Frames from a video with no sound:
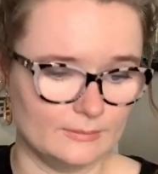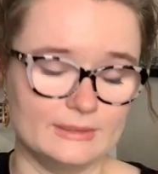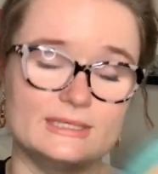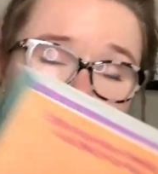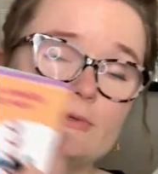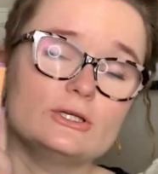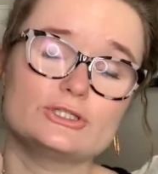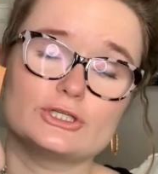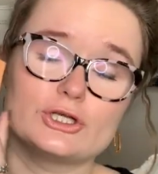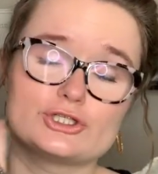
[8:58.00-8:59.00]
But these
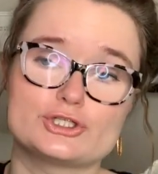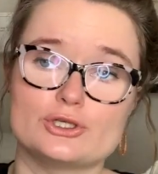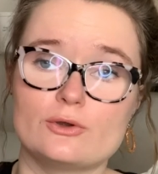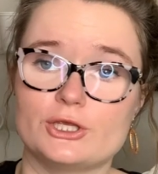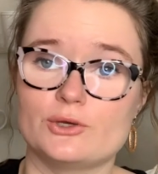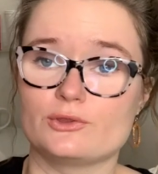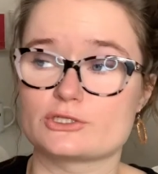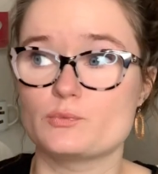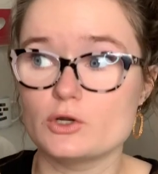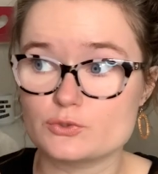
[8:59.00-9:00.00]
books are just so cute. They're
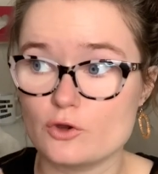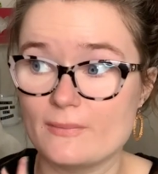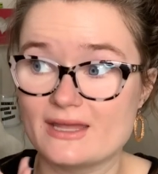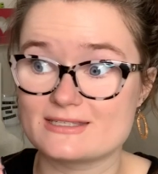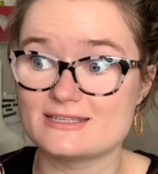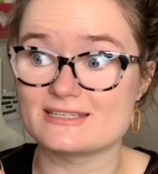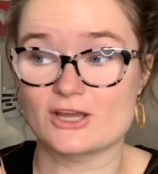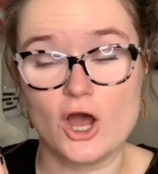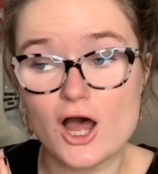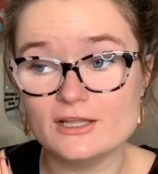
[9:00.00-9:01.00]
sports romances and
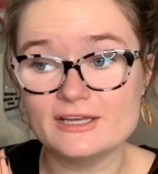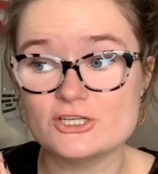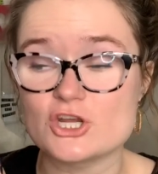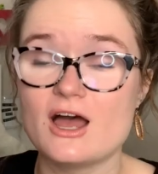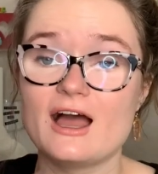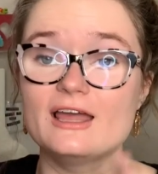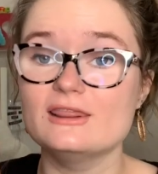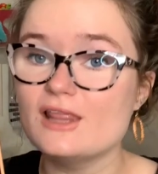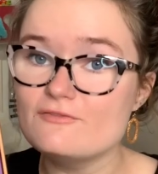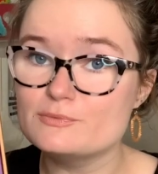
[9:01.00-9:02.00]
college. I
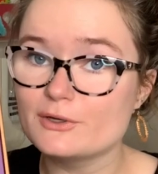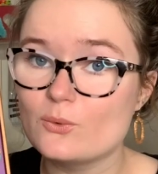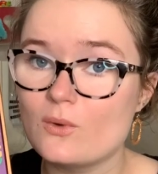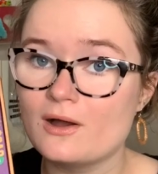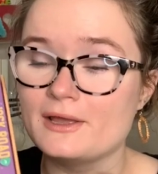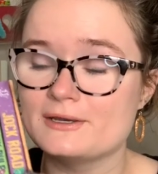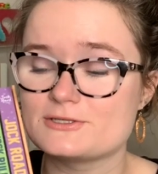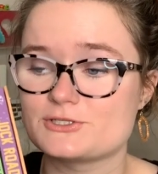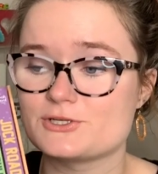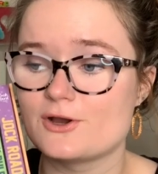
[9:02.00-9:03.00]
loved book one,
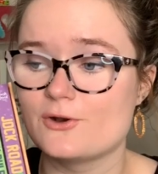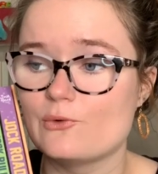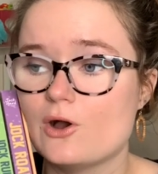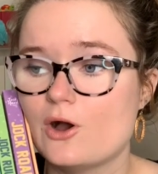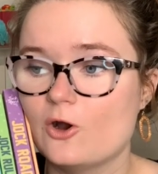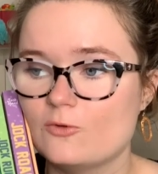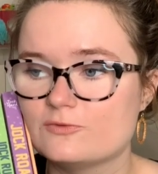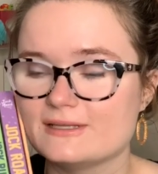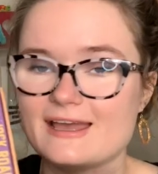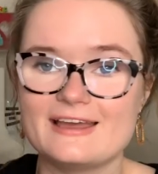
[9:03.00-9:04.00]
so
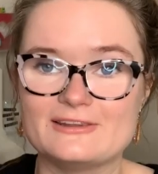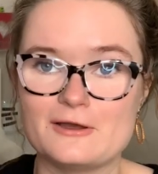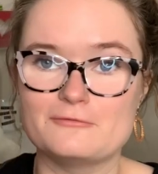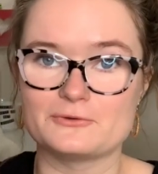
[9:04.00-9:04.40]
hopefully I love the